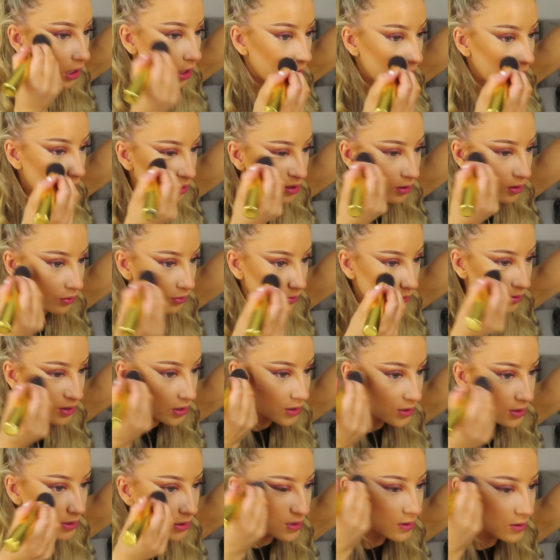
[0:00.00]
Oh well,
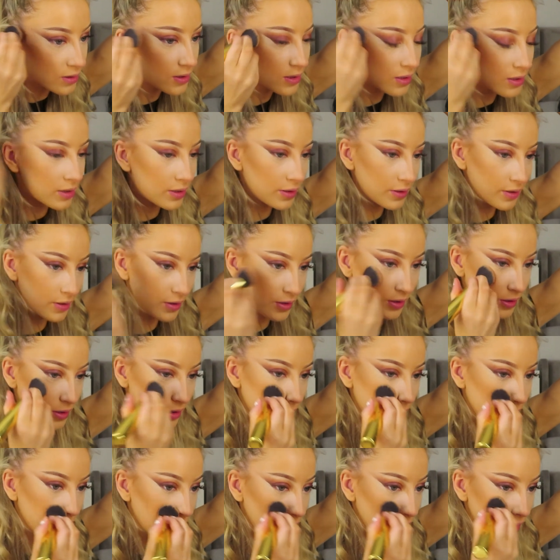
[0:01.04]
this is
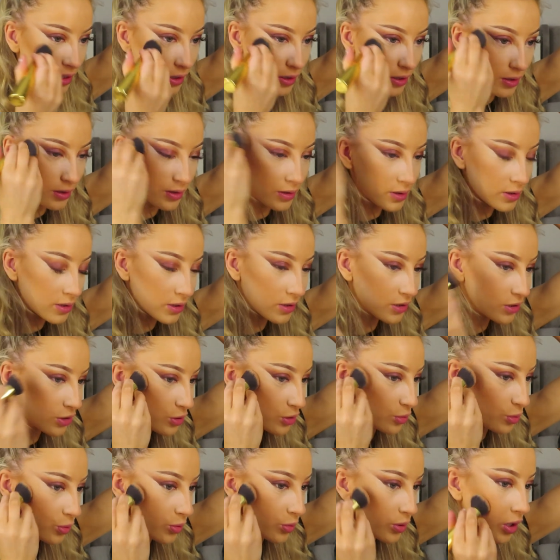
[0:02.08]

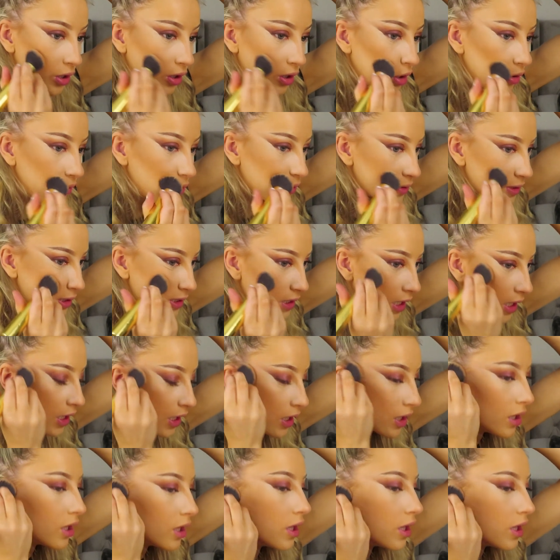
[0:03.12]
just what we're going for today.